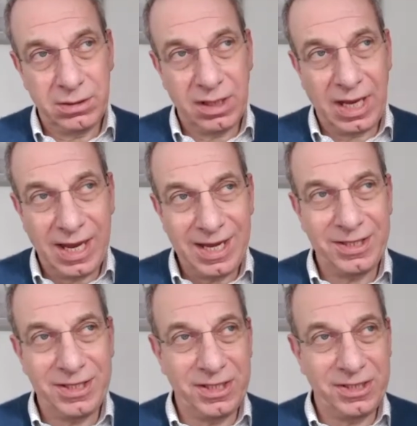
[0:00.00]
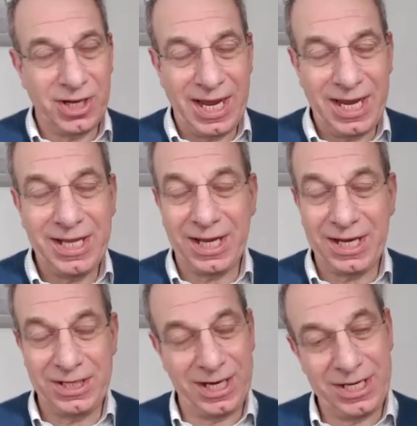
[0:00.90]
The
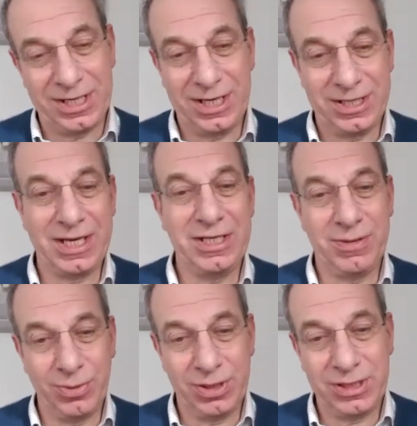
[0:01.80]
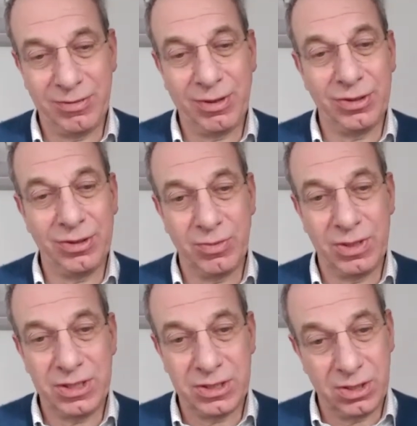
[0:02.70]
headline data is antibody serology,
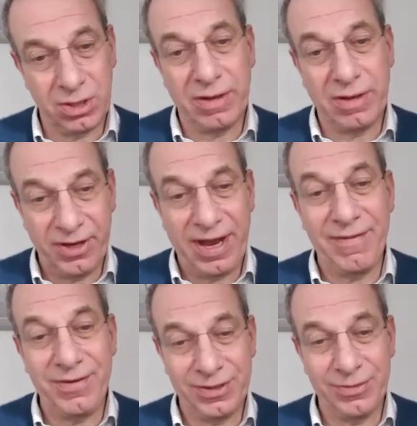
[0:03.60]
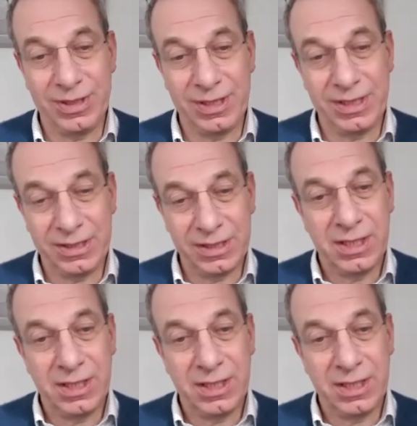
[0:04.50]
which is not everything we need